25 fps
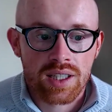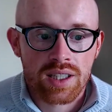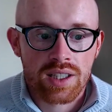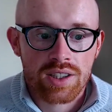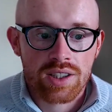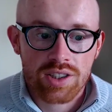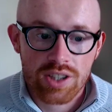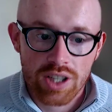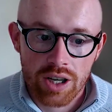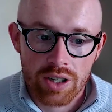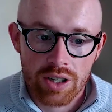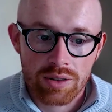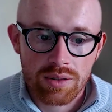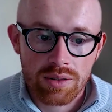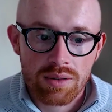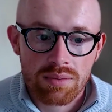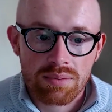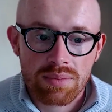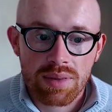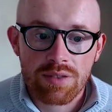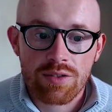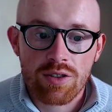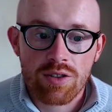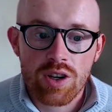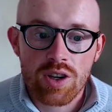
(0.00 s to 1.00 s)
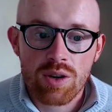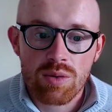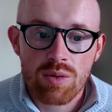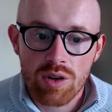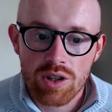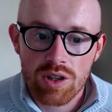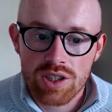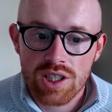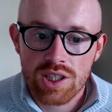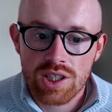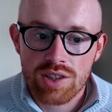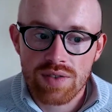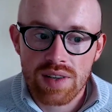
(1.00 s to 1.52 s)
So, before you
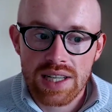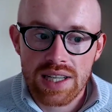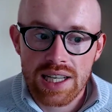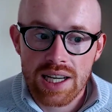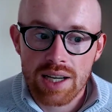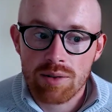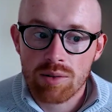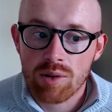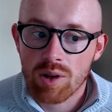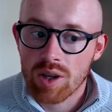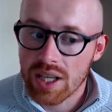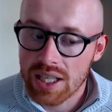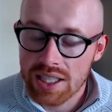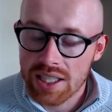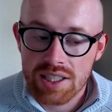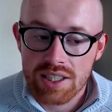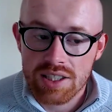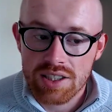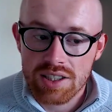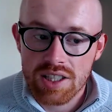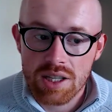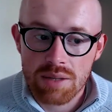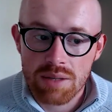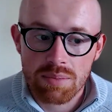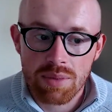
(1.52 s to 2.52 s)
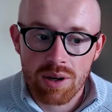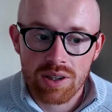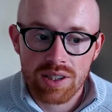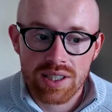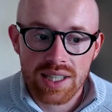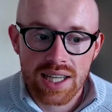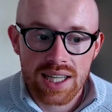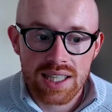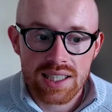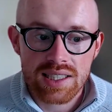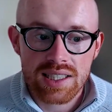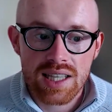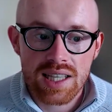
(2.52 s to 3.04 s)
watch this video or listen to the
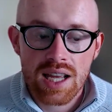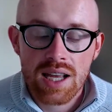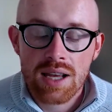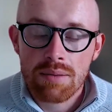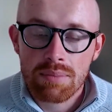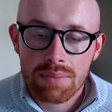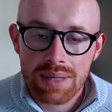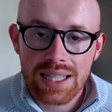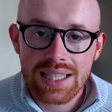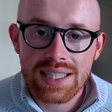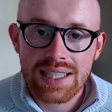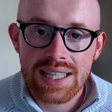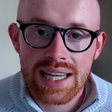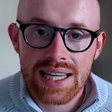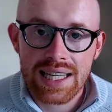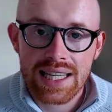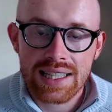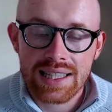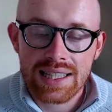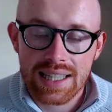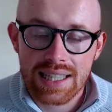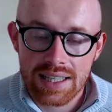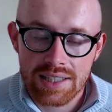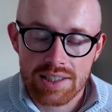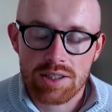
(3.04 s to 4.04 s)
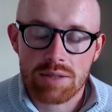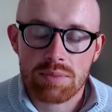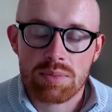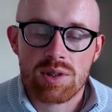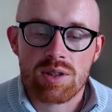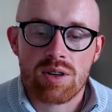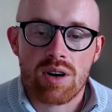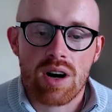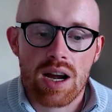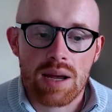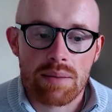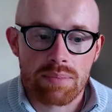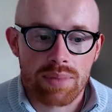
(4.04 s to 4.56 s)
podcast, please hit that
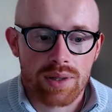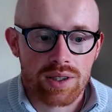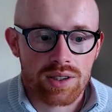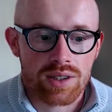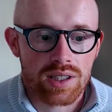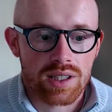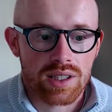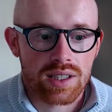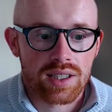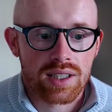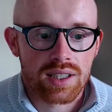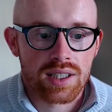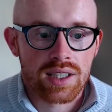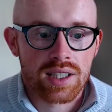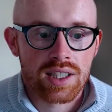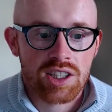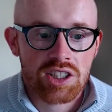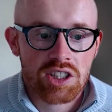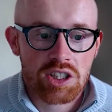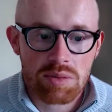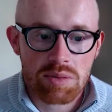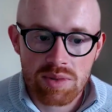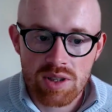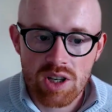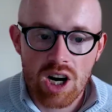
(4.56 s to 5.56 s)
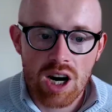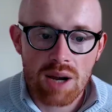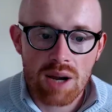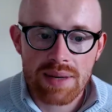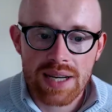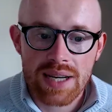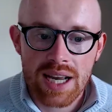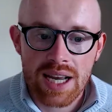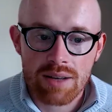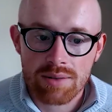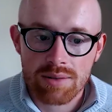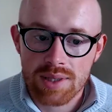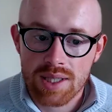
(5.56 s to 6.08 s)
subscribe button. Subscribing
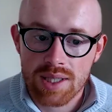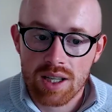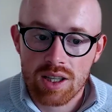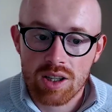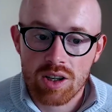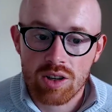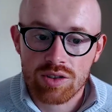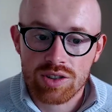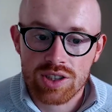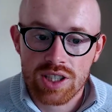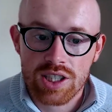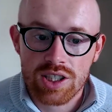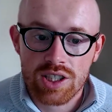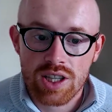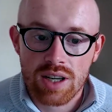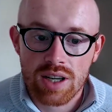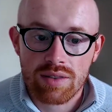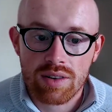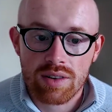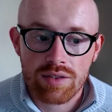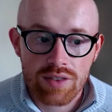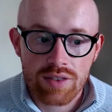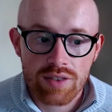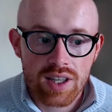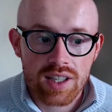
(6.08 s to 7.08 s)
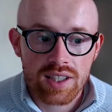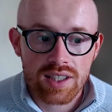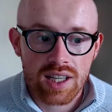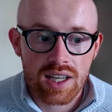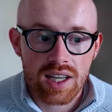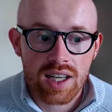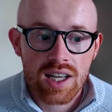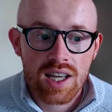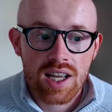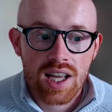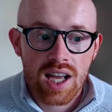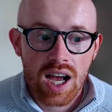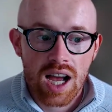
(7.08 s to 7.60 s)
helps our content travel further,
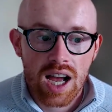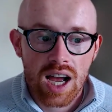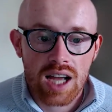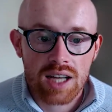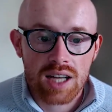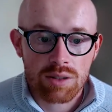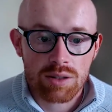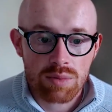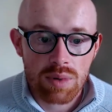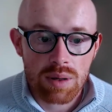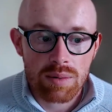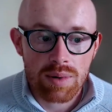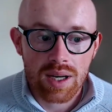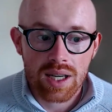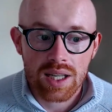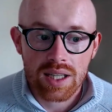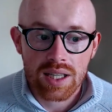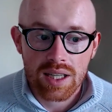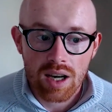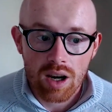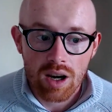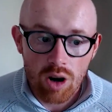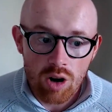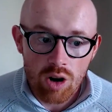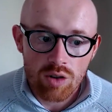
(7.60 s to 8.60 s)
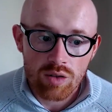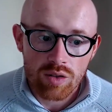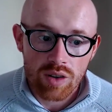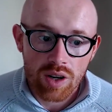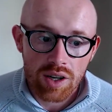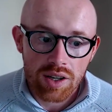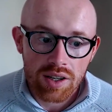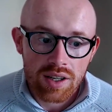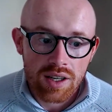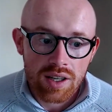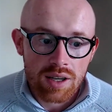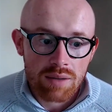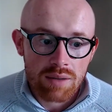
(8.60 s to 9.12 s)
and we will in the long
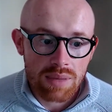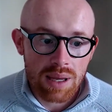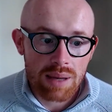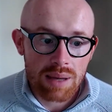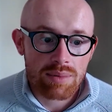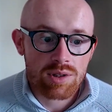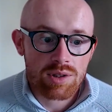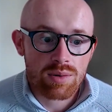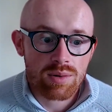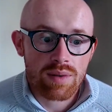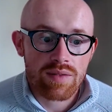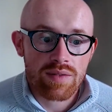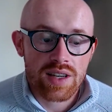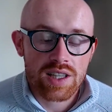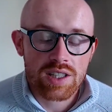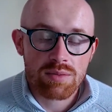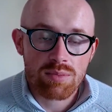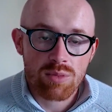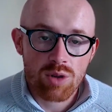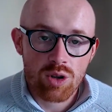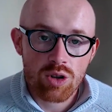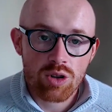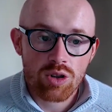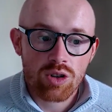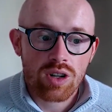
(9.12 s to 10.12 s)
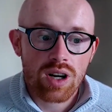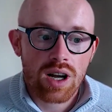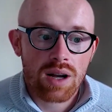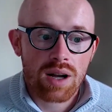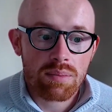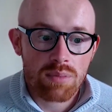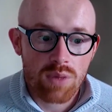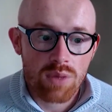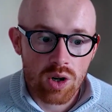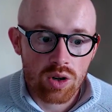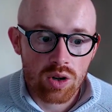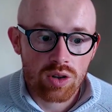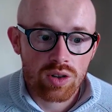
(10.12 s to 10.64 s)
run be able to invest more and
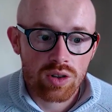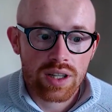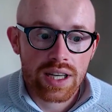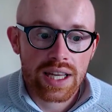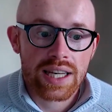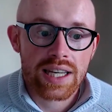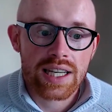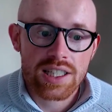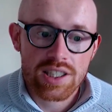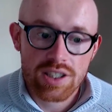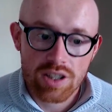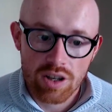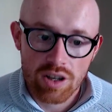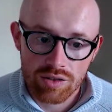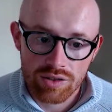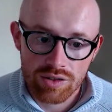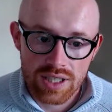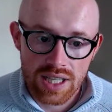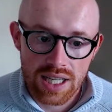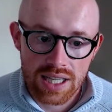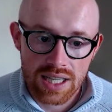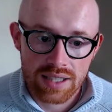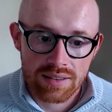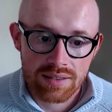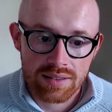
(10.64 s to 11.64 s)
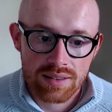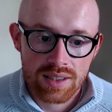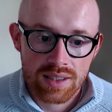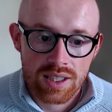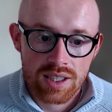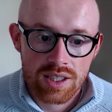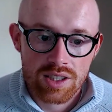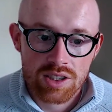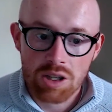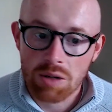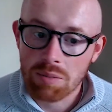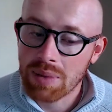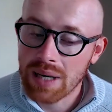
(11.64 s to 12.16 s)
more in this content.
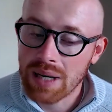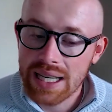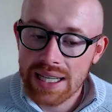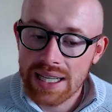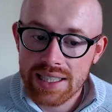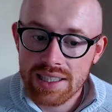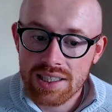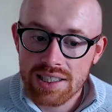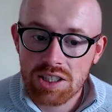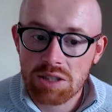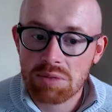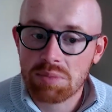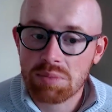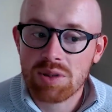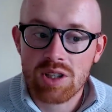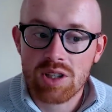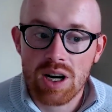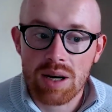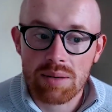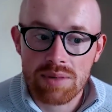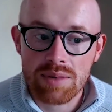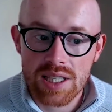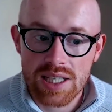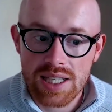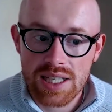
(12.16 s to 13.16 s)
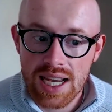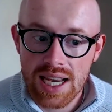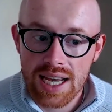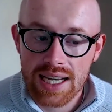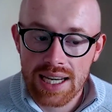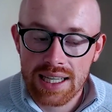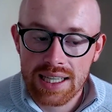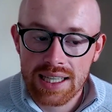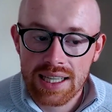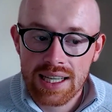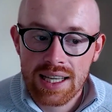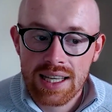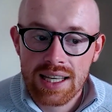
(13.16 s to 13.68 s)
So please subscribe
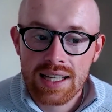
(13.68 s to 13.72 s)
today.